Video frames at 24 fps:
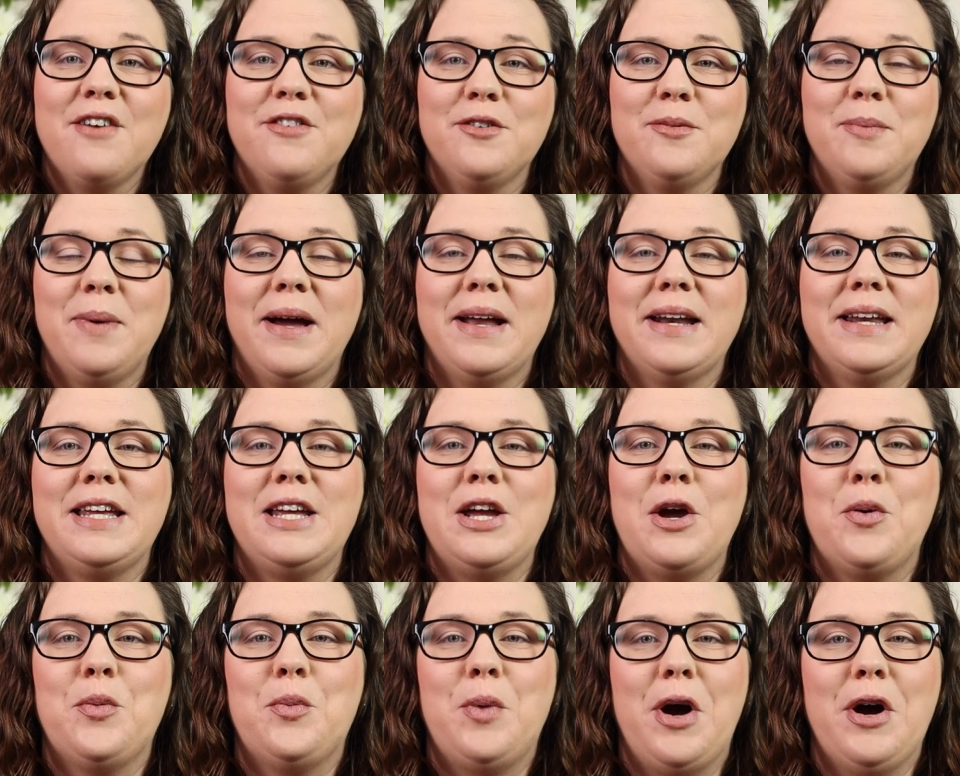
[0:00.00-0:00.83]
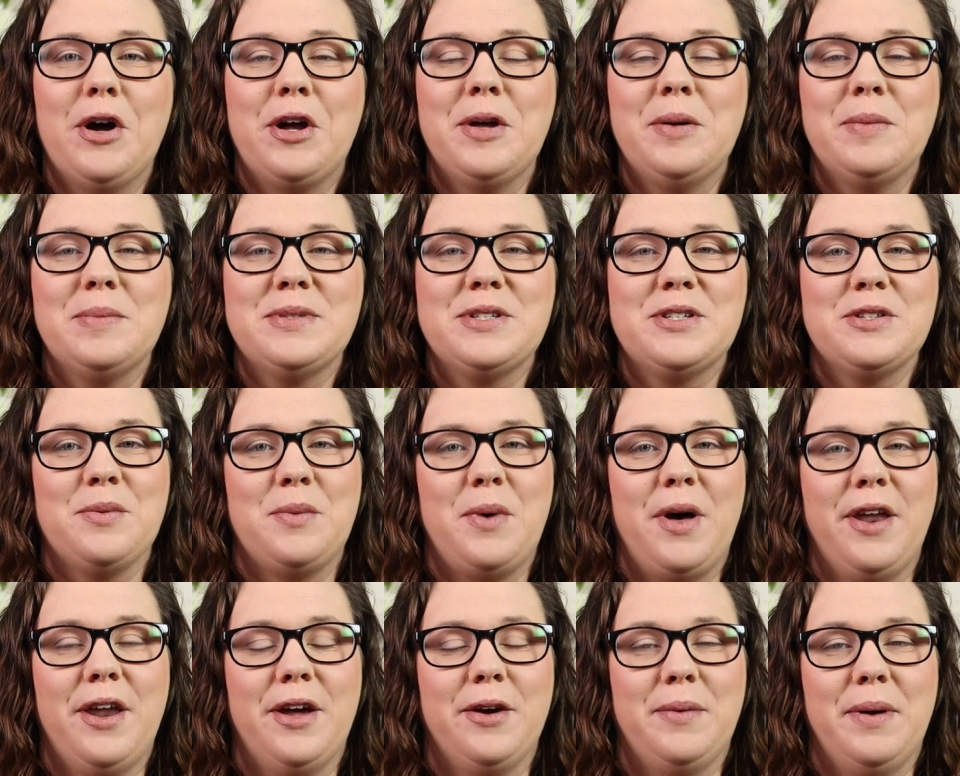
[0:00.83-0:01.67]
everybody, welcome to The
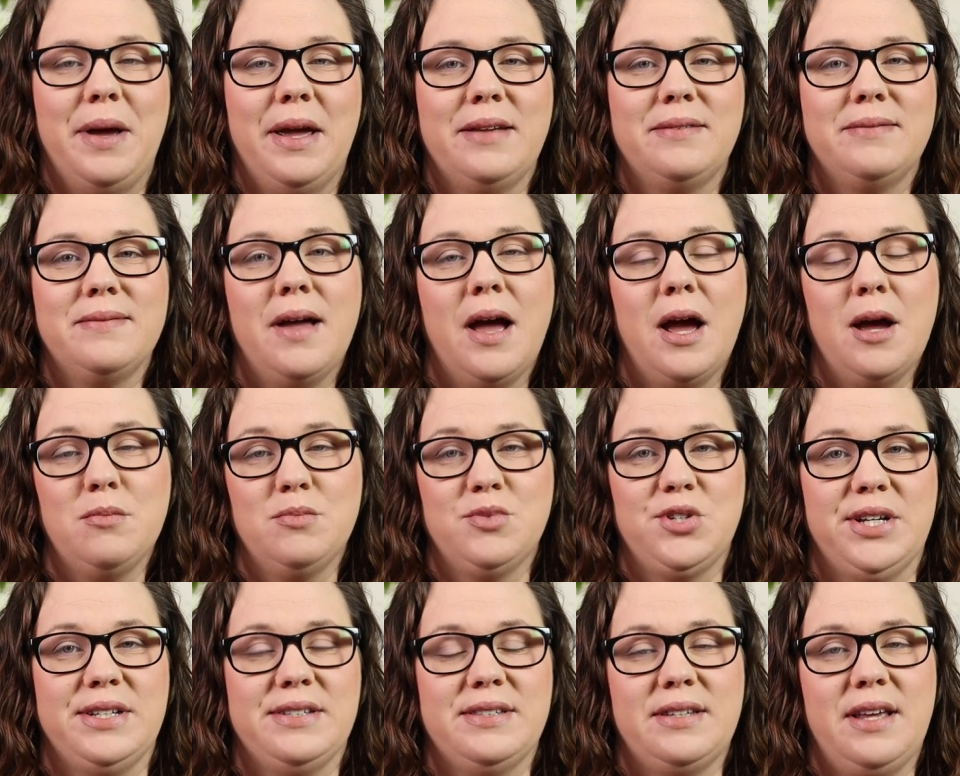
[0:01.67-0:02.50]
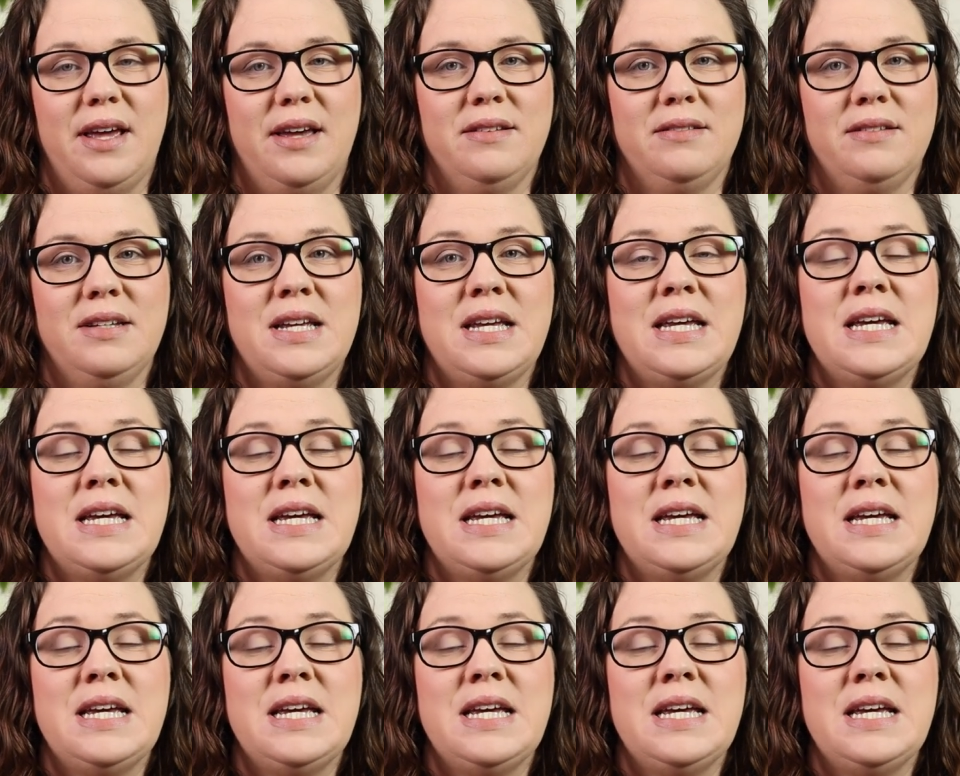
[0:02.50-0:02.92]
Waldock Way. I'm Jessica.